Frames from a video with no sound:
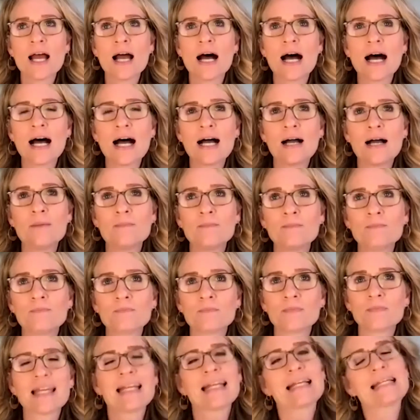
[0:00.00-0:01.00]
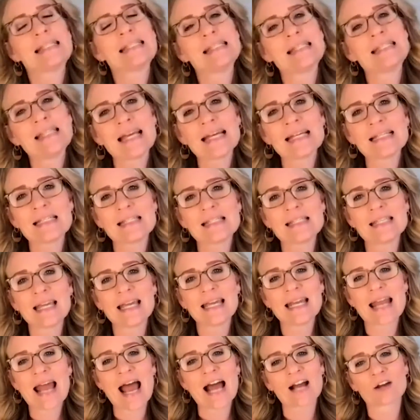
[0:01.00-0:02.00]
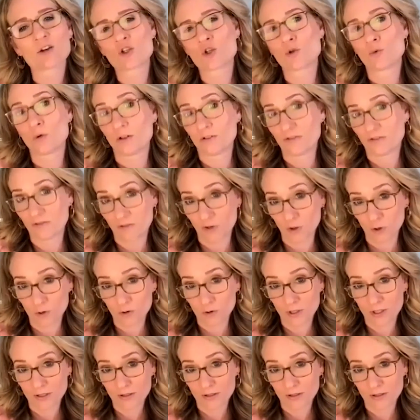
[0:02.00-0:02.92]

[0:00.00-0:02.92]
that exist in actual food.